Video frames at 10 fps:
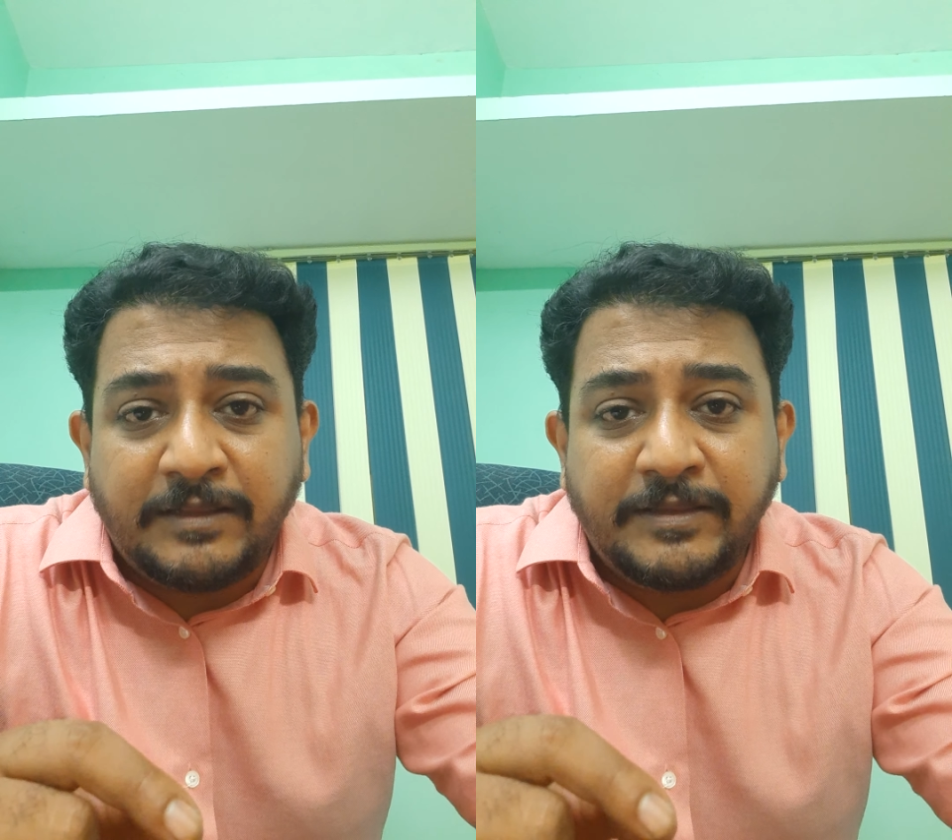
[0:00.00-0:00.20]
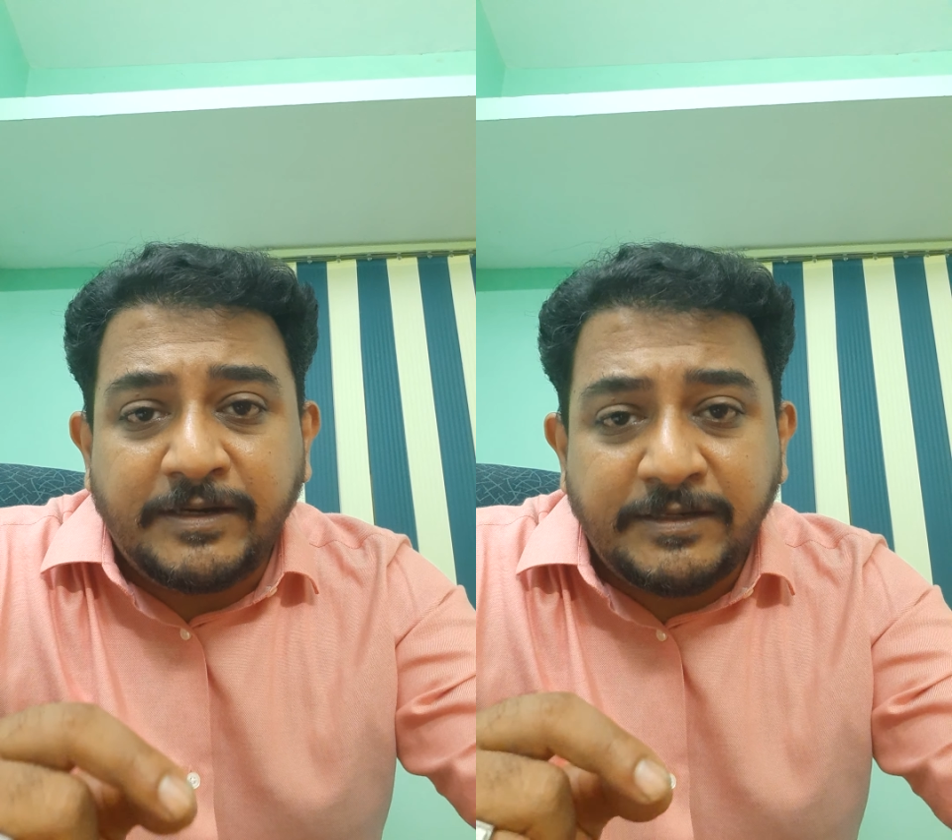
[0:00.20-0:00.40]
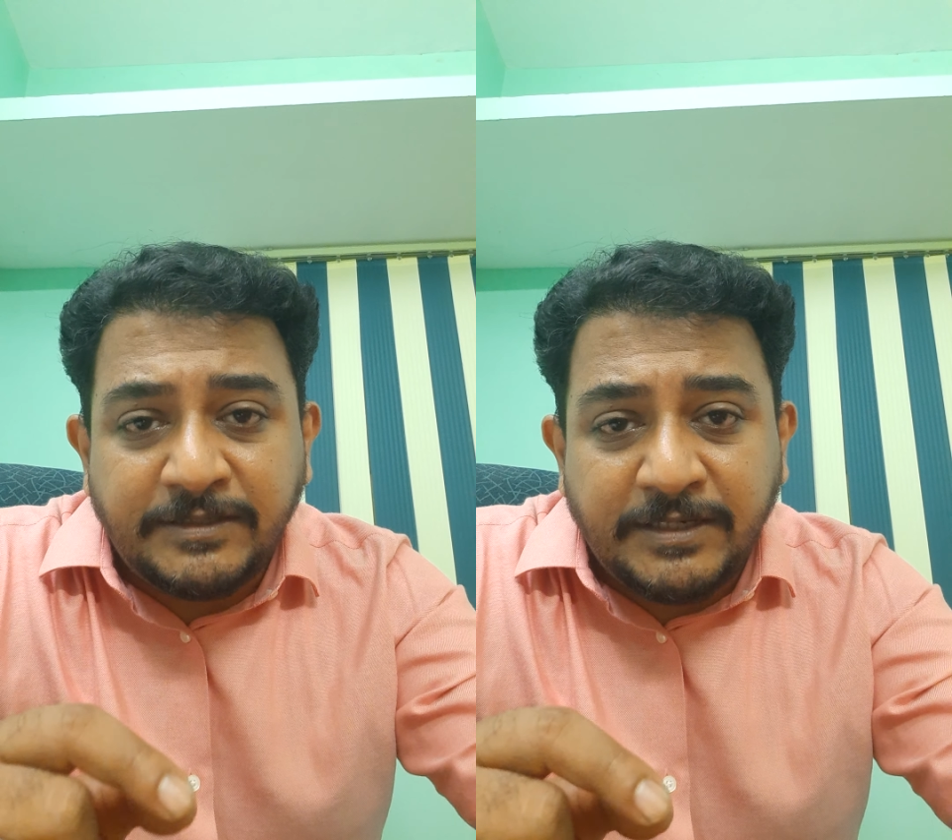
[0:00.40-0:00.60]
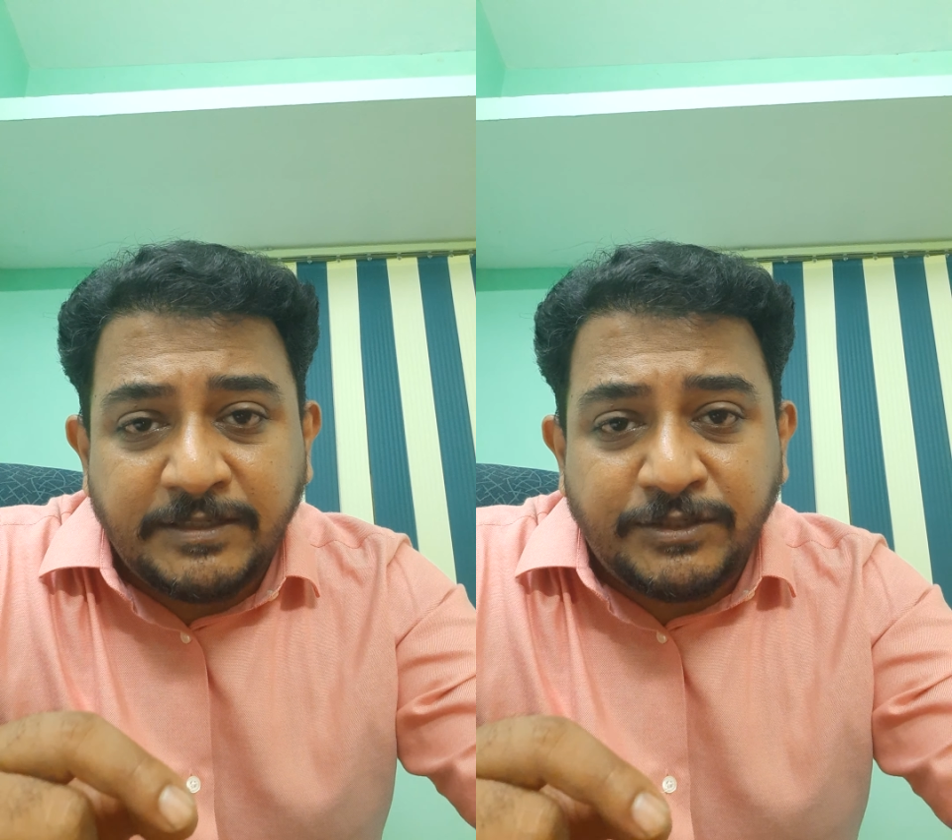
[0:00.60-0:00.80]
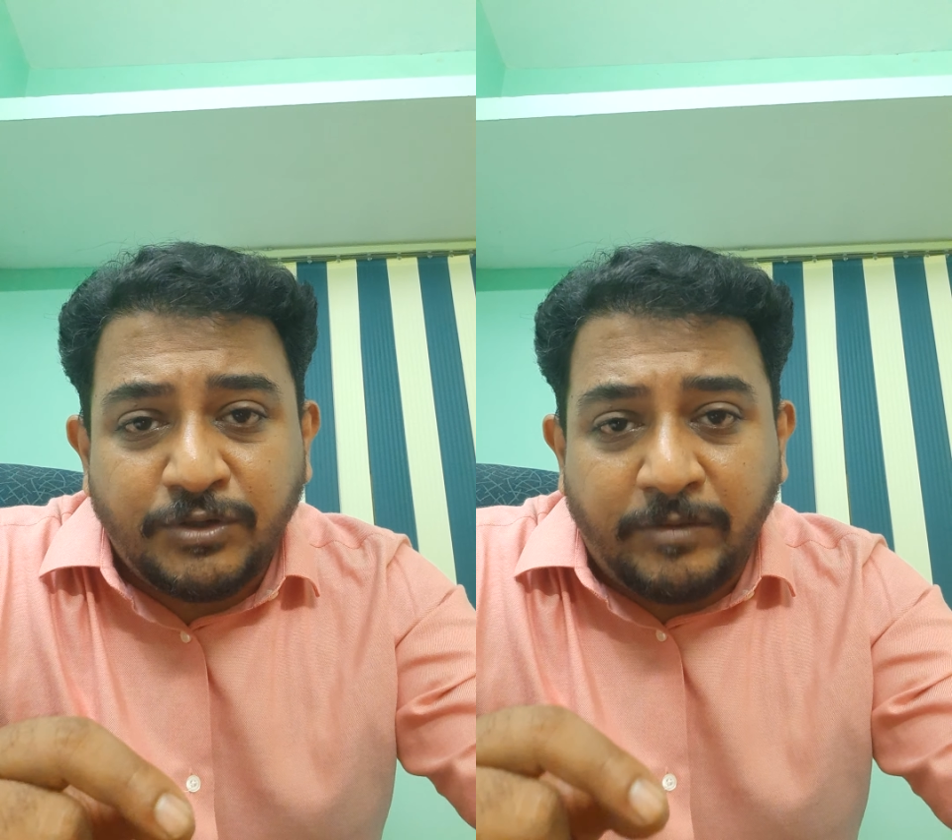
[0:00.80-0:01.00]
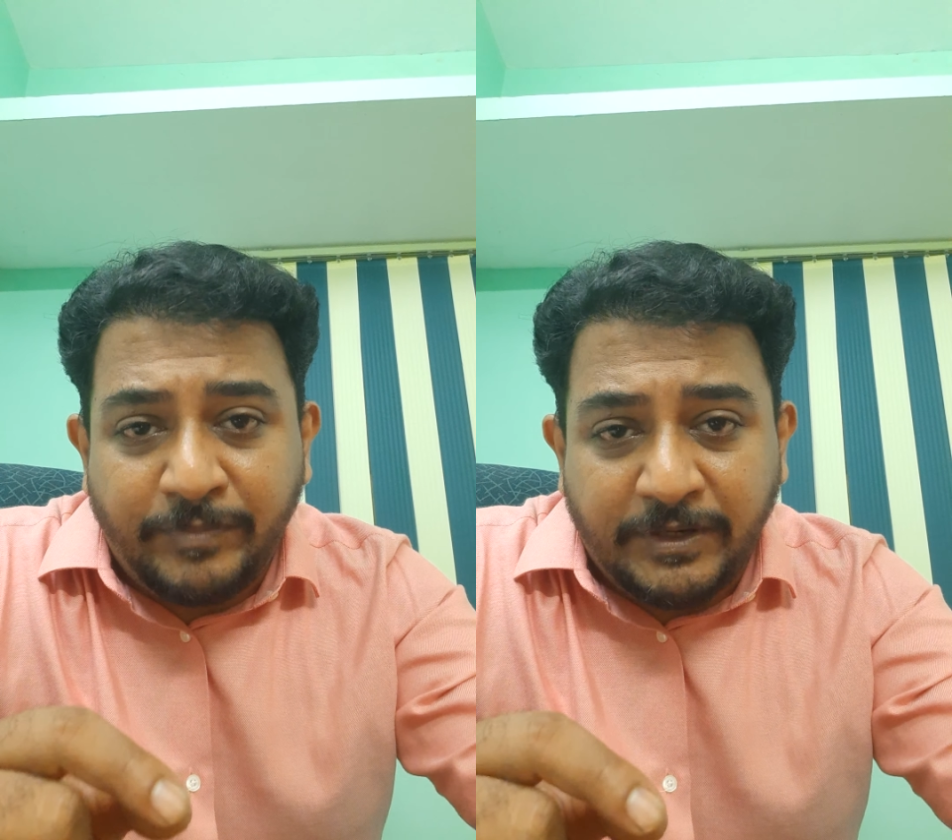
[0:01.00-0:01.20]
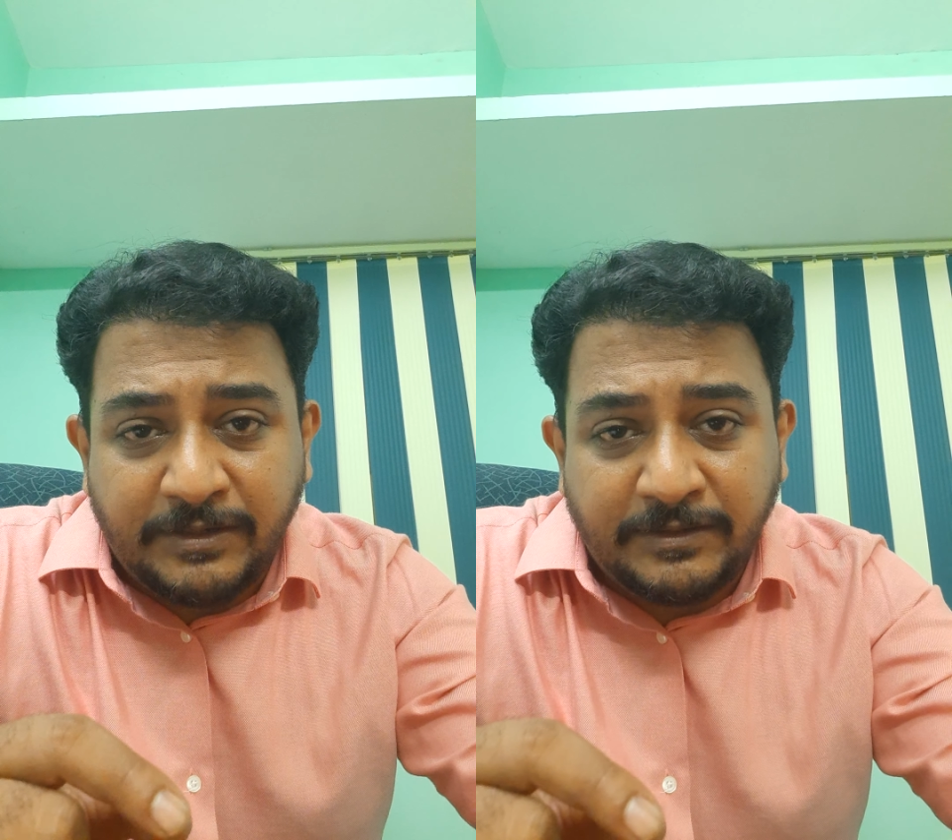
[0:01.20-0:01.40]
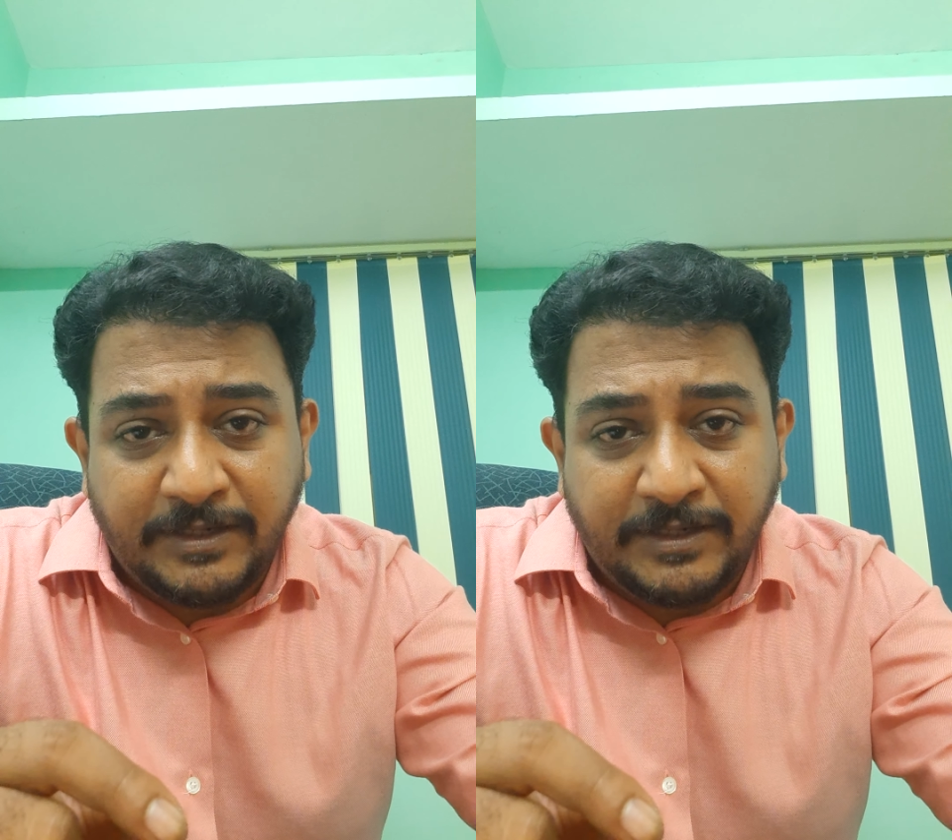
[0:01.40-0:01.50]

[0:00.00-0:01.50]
the research topic,